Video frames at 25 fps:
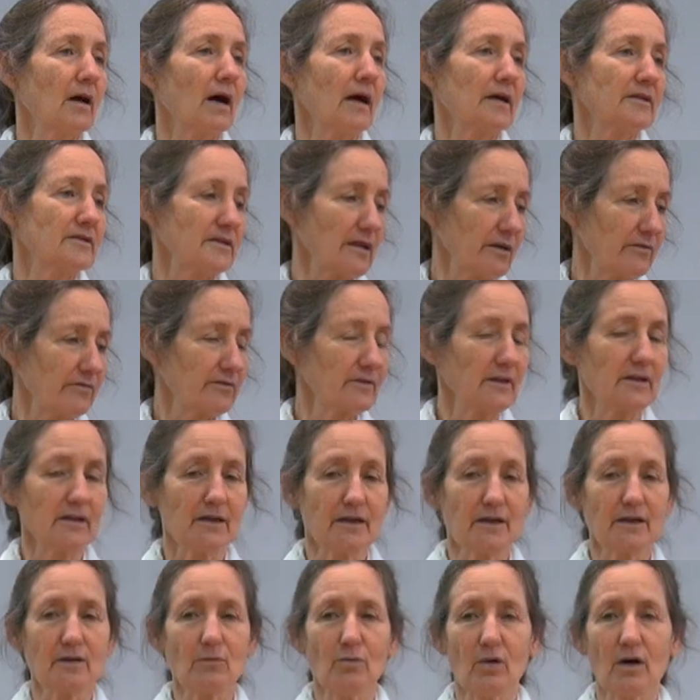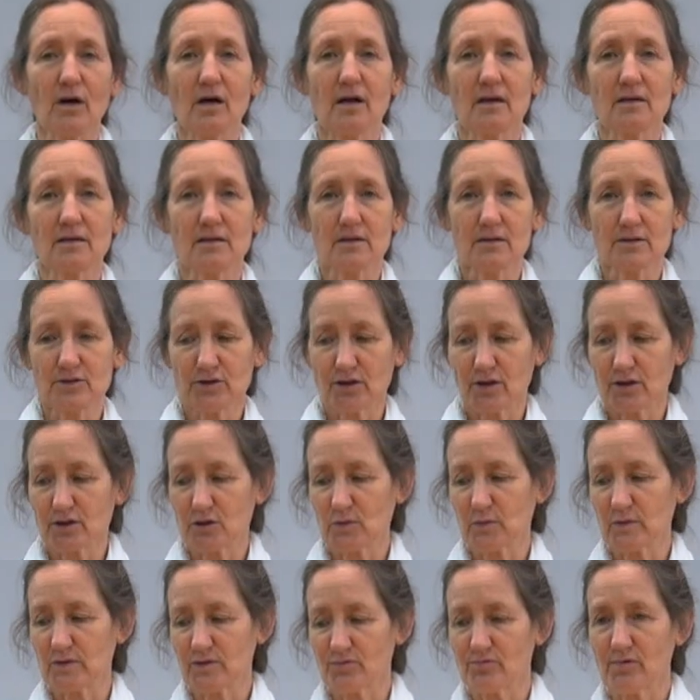I definitely, while
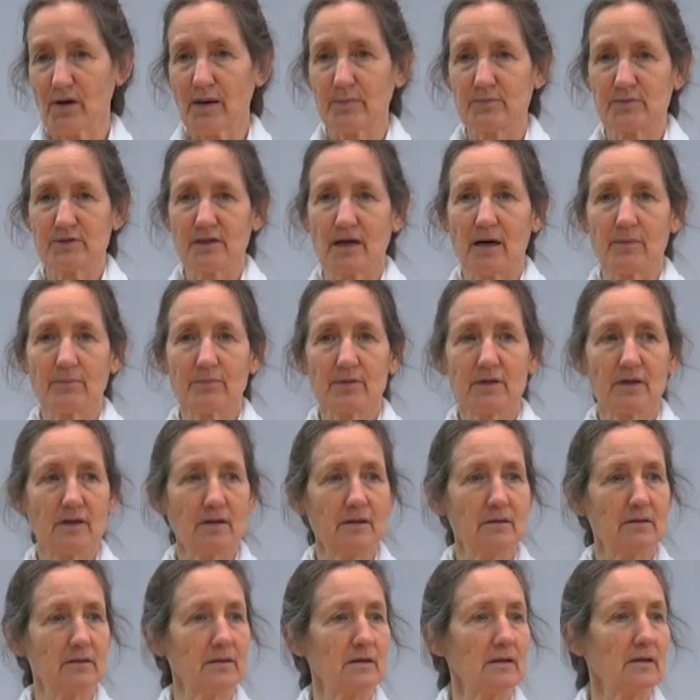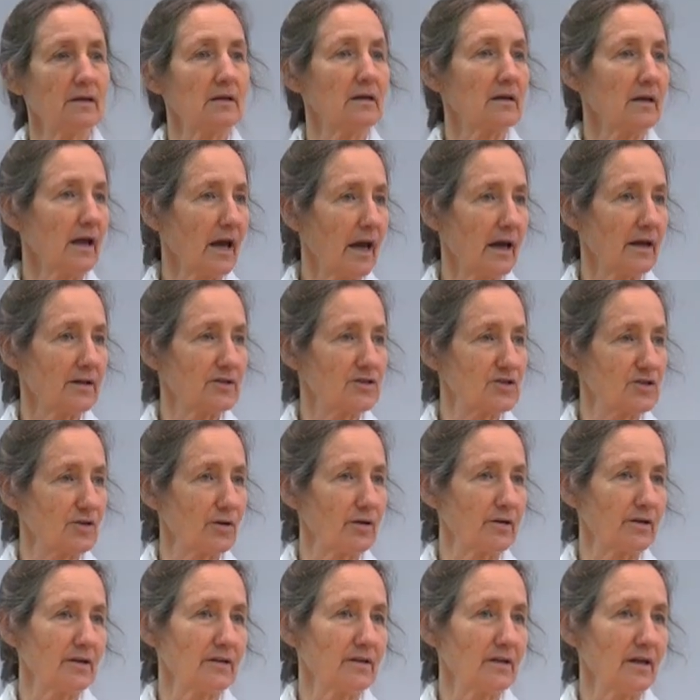Josh was wrapped up, can enhance
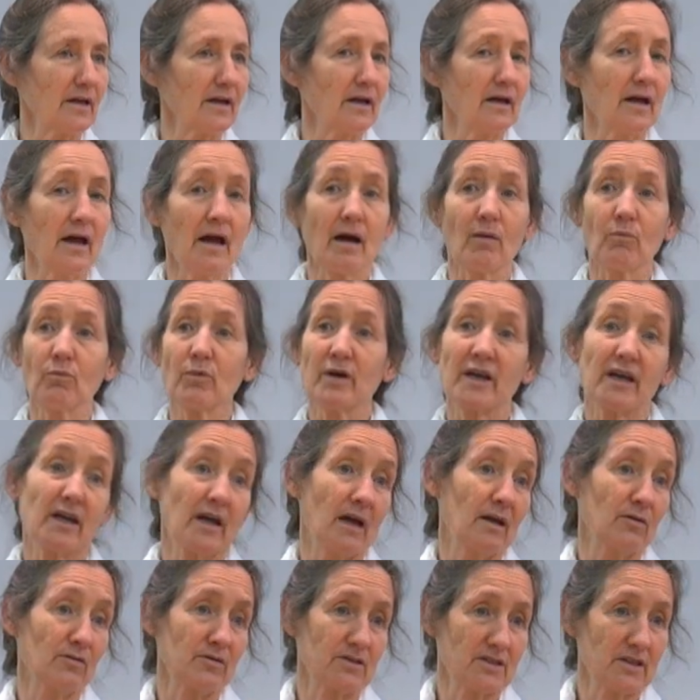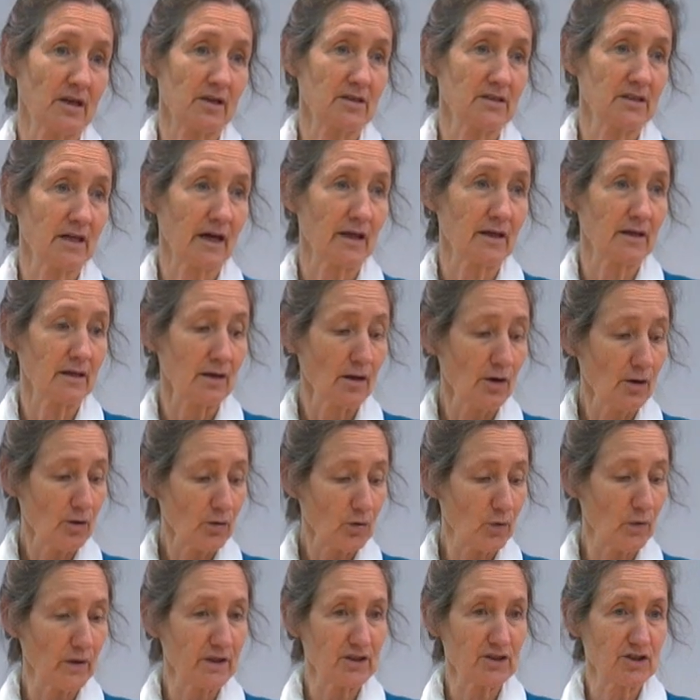on it there, and we can also take
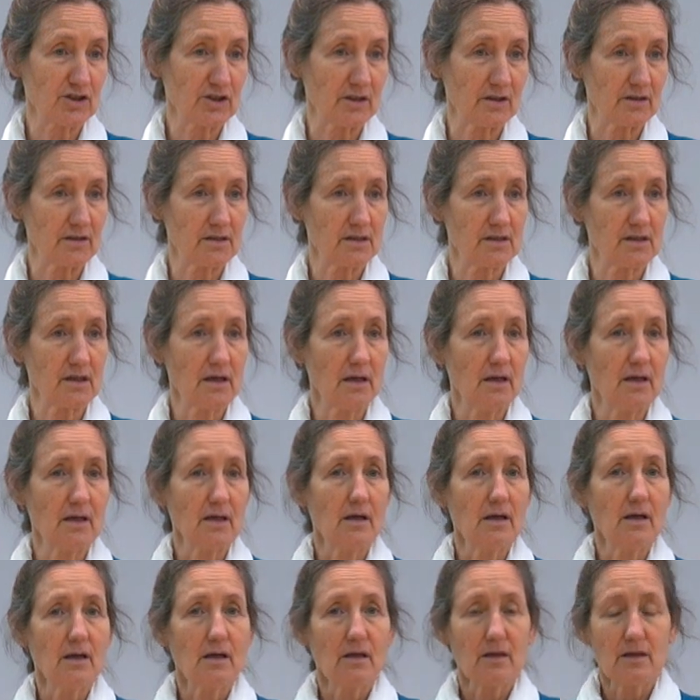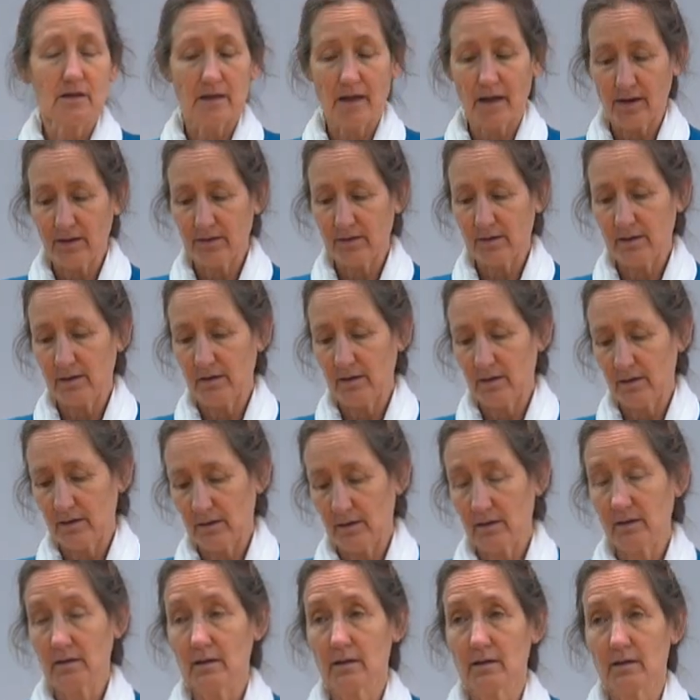questions. Now,
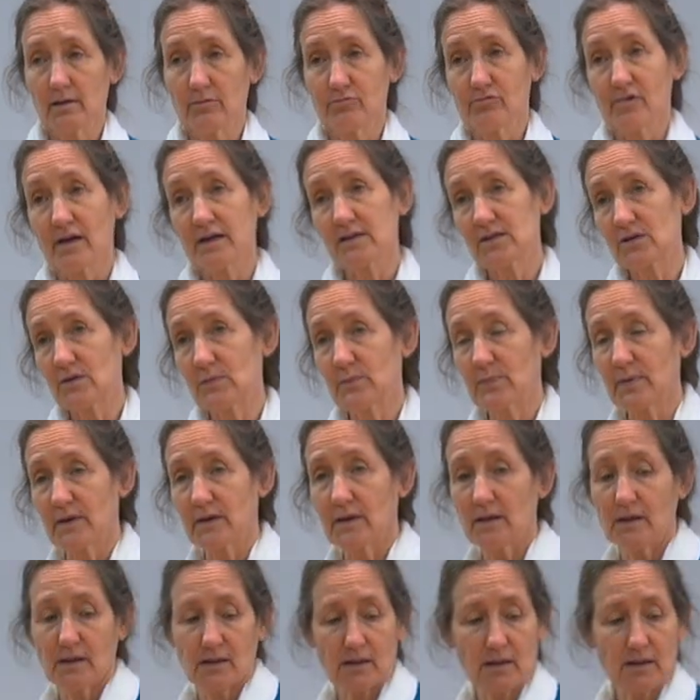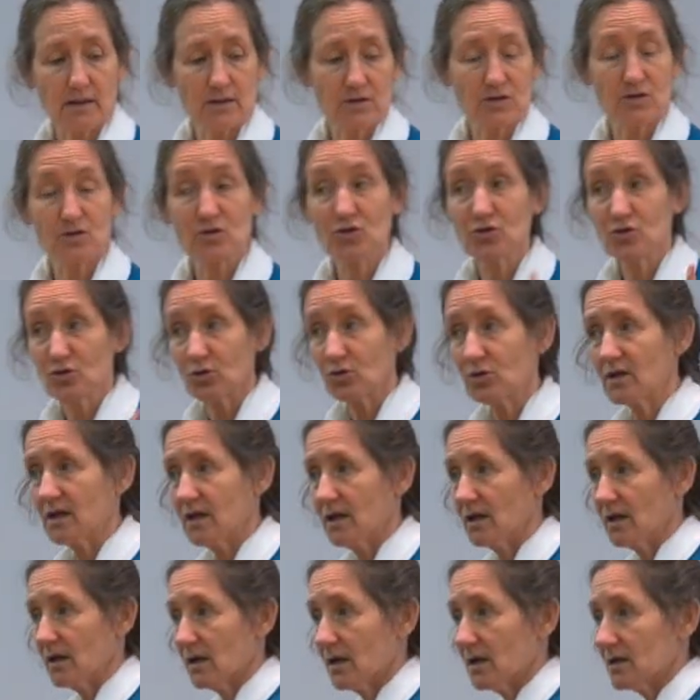the recipe is 2
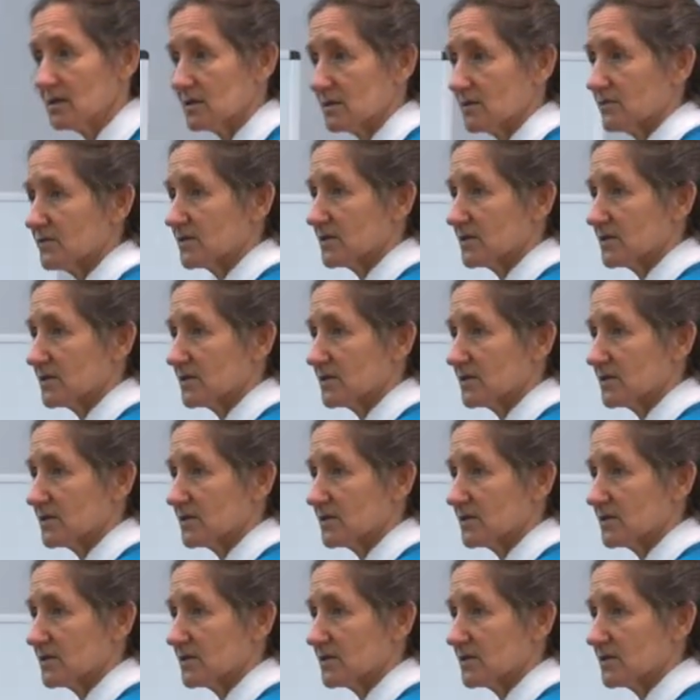kilos of